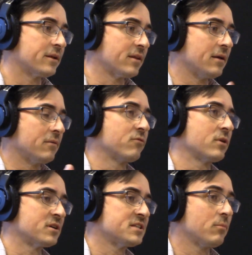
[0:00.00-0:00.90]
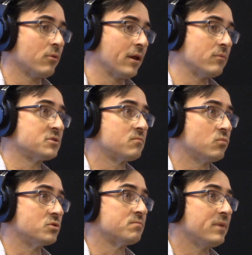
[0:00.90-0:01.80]
like that, for example, that was
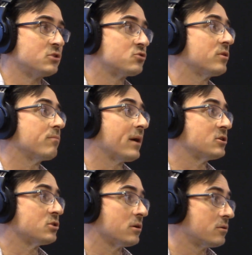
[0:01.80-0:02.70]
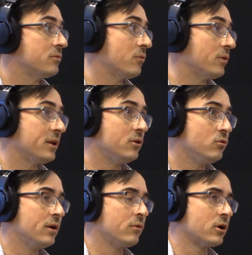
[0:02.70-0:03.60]
Main Street in Patchogue. When they
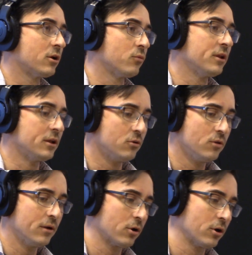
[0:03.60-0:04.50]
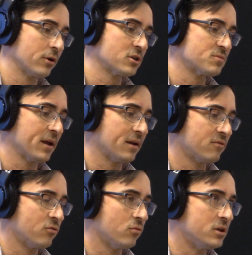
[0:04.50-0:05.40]
knew they were gonna
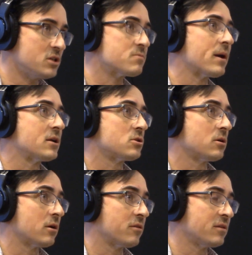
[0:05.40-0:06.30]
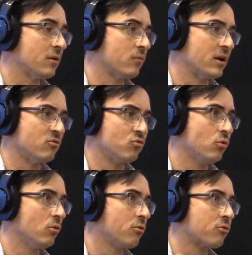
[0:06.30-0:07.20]
expand to East Patchogue, I think they ran
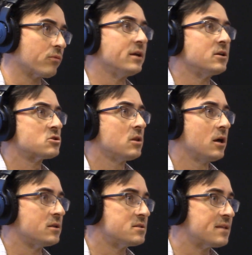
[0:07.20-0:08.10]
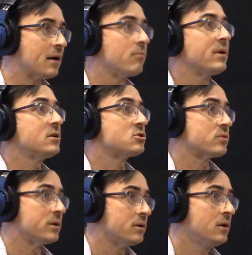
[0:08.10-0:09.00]
dual 3-inch lines down Main Street.